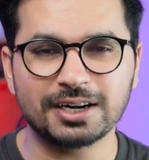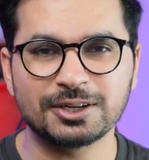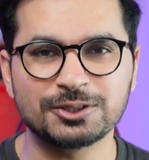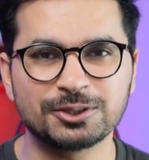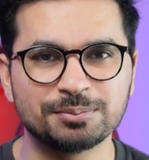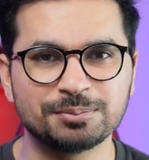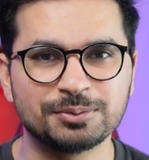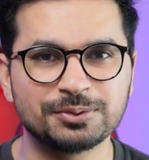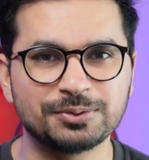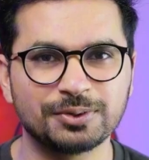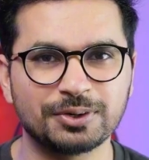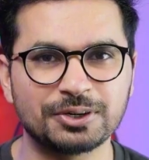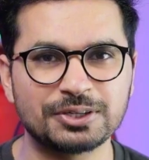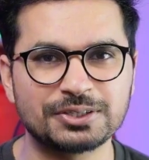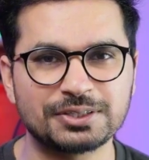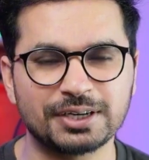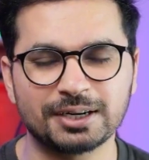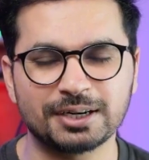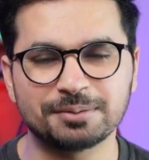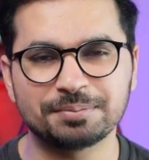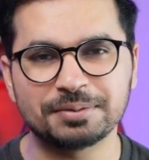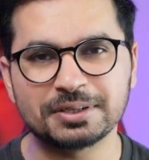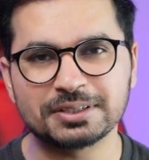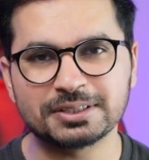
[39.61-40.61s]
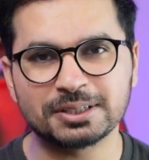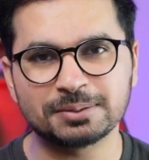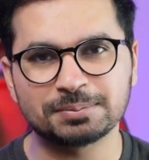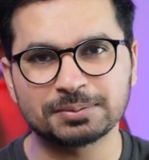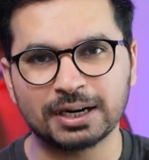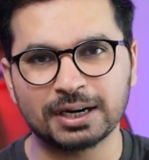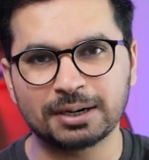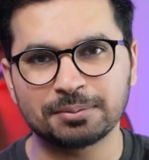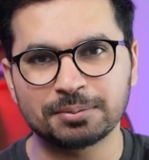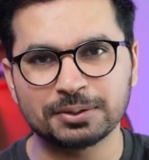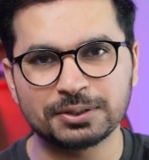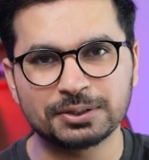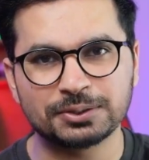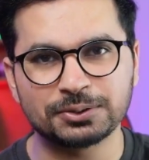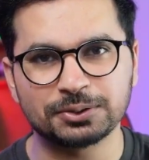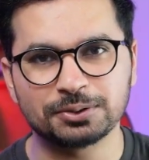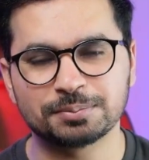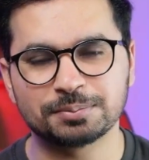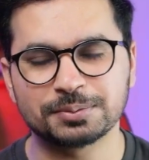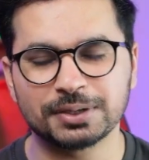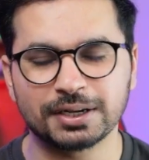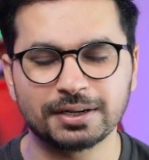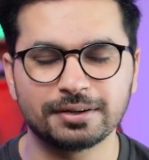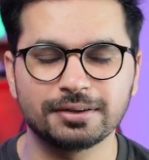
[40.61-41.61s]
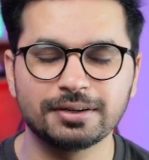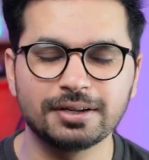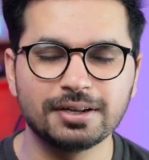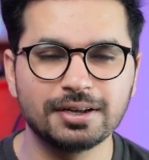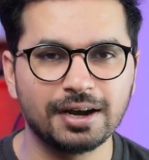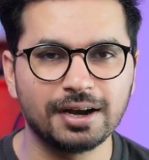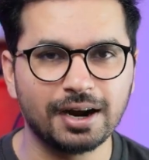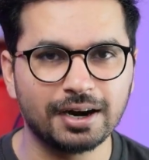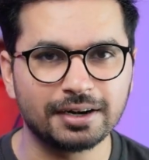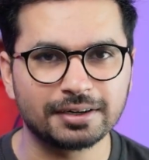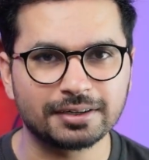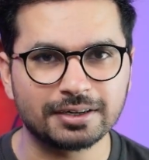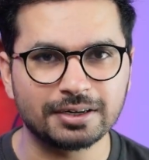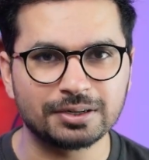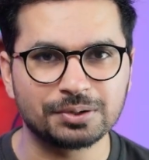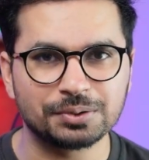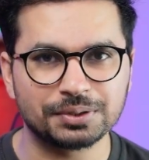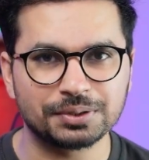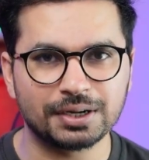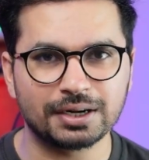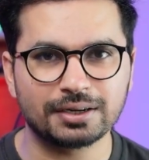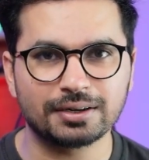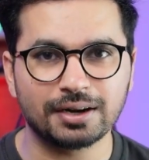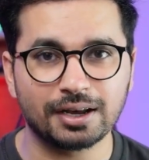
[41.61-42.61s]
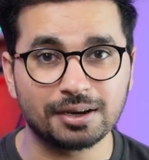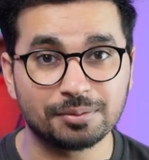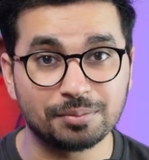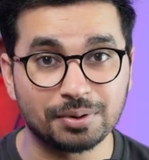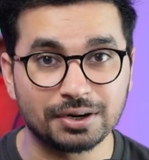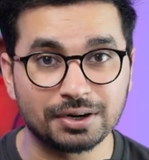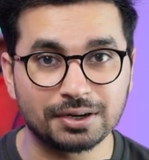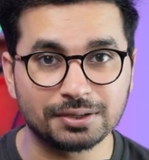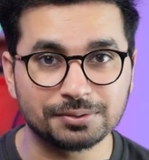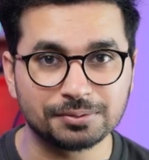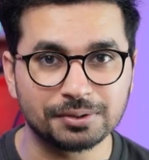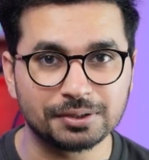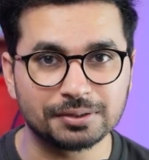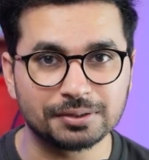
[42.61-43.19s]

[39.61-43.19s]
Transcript: So before you start, please subscribe to this YouTube channel and click on that like button as well.